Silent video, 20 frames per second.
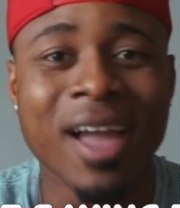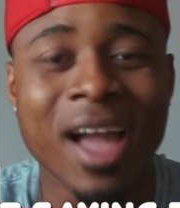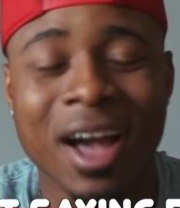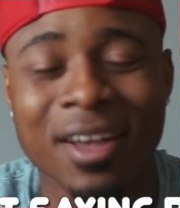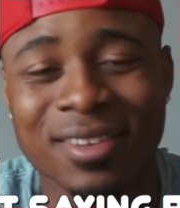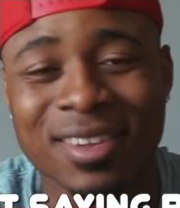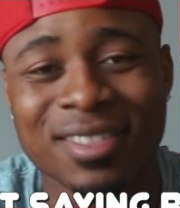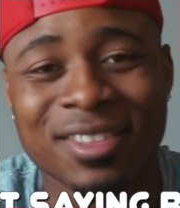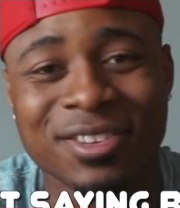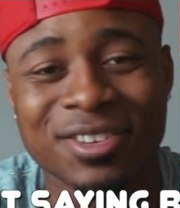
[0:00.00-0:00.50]
I
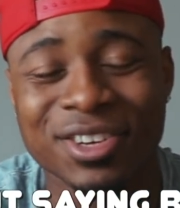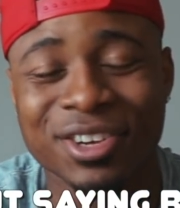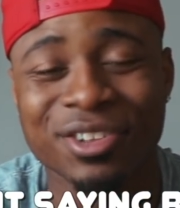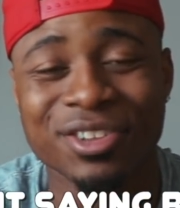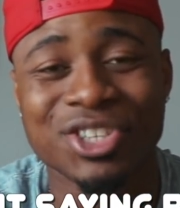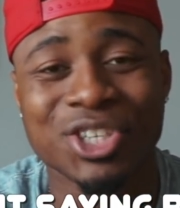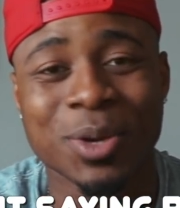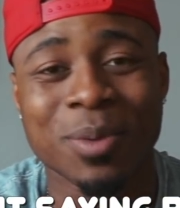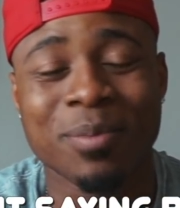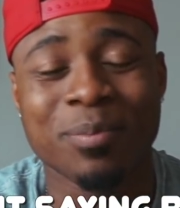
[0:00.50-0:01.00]
was at the
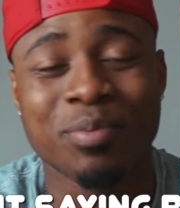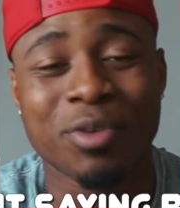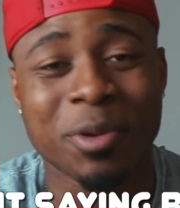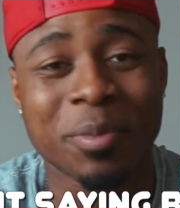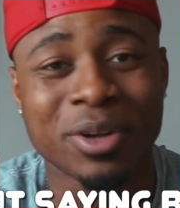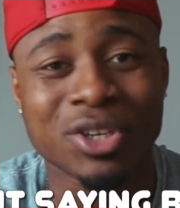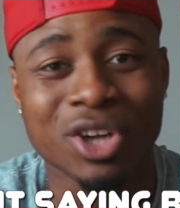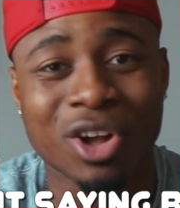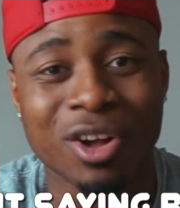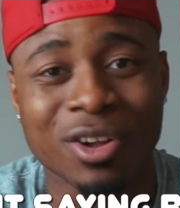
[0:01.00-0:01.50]
dealership pretty
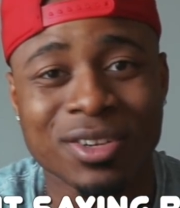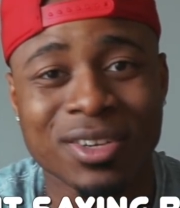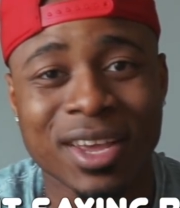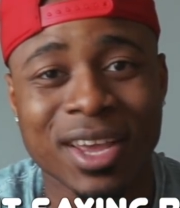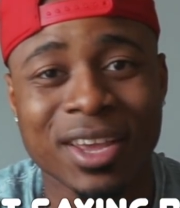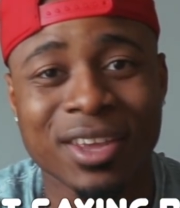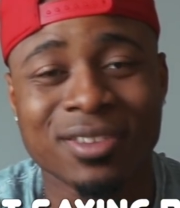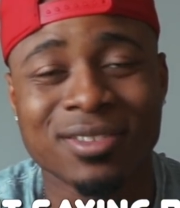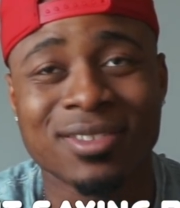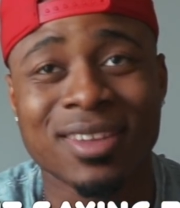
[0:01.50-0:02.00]
much all
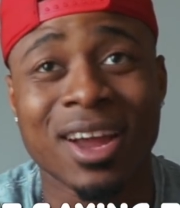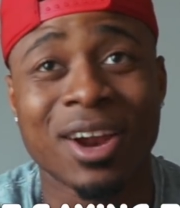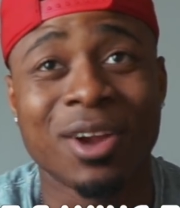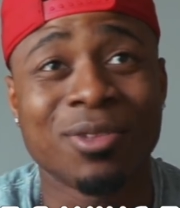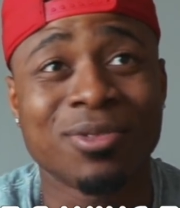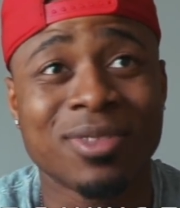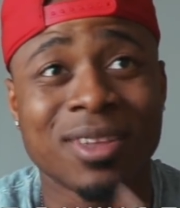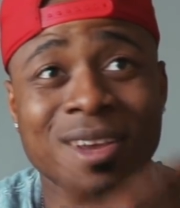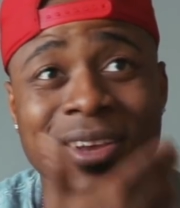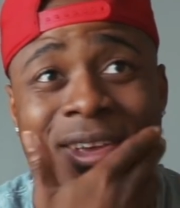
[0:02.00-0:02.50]
day. I
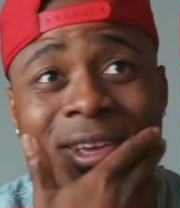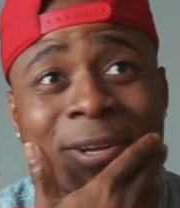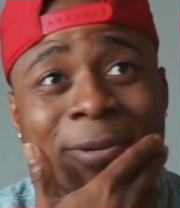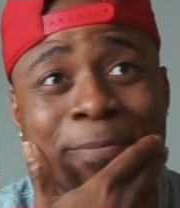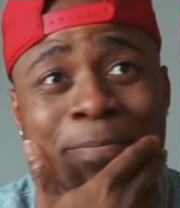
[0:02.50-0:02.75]
don't think